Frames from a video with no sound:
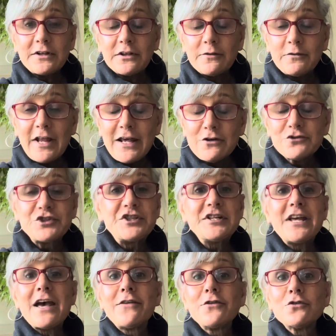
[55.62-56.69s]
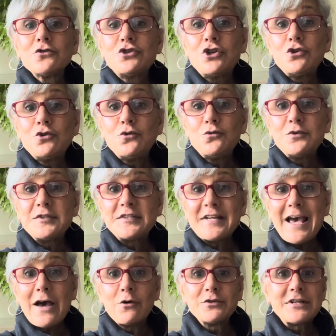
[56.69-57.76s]
letters together to
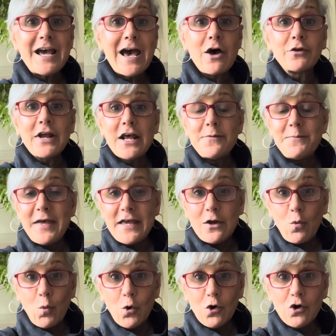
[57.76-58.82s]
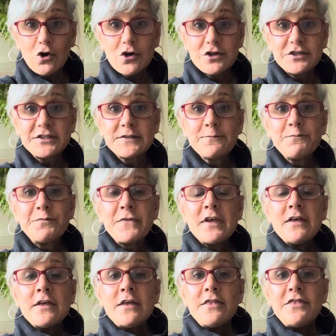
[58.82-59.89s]
sound out and make words.
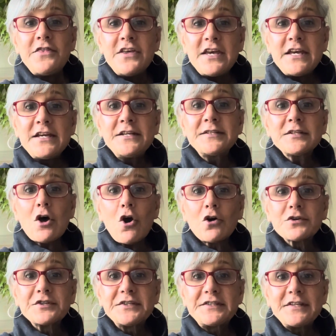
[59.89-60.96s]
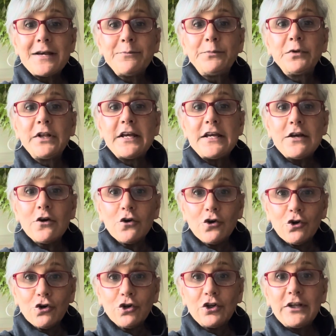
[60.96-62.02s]
These are simply
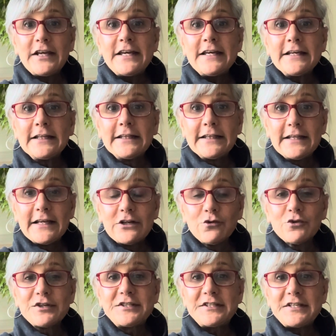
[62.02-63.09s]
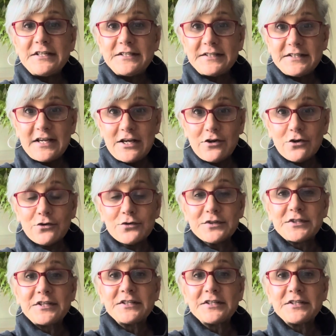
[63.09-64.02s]
early literacy skills, the